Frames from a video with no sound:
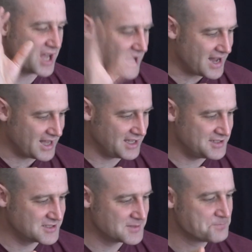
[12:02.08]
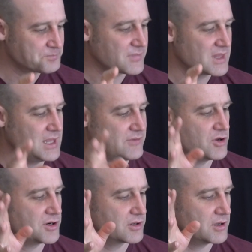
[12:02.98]
cards. They've
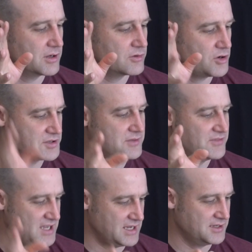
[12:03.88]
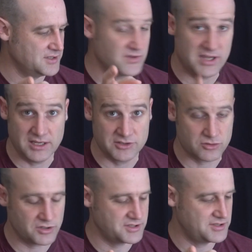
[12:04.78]
got a cross of kings for King's
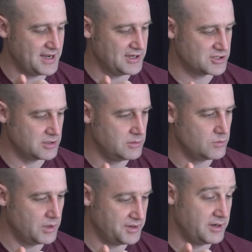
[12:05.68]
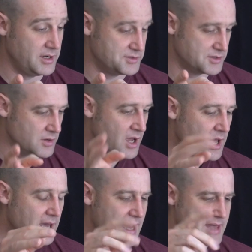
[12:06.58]
Cross Station. Well done, Andrew.
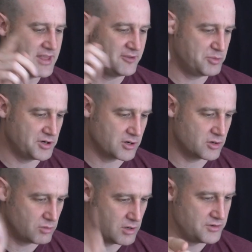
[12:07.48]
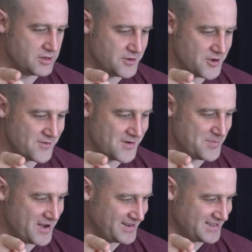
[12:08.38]
And they've put a corona over at
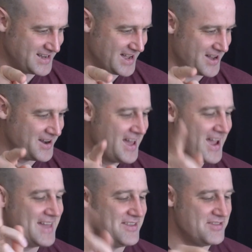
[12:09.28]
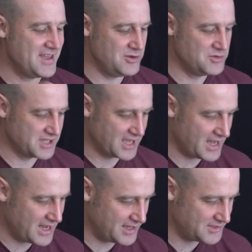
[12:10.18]
Party Town. And then they use the
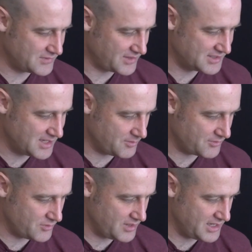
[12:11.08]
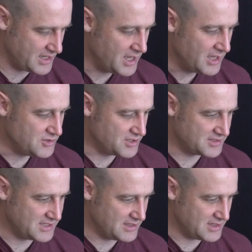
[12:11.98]
cards. If I skip through here, you can
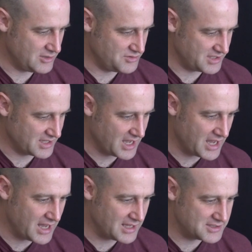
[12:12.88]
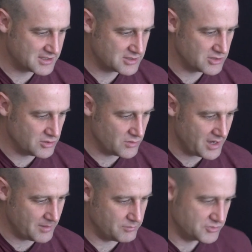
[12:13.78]
see they're using the cards
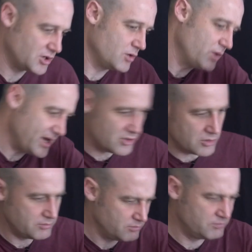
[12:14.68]
to show where you're